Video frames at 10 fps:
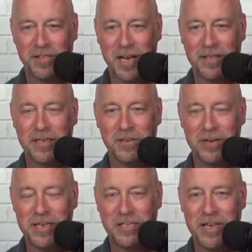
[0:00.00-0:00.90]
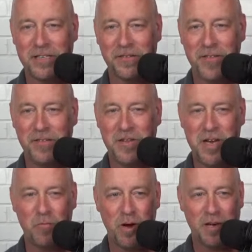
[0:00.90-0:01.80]
Southeastern needs to get to
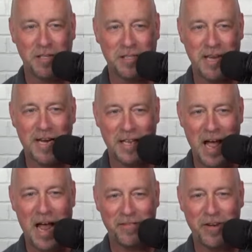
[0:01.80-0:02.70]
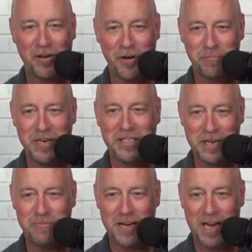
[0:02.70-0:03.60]
15. We're going to stay live here on
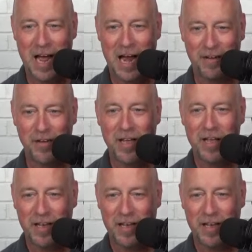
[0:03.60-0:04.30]
BCP Live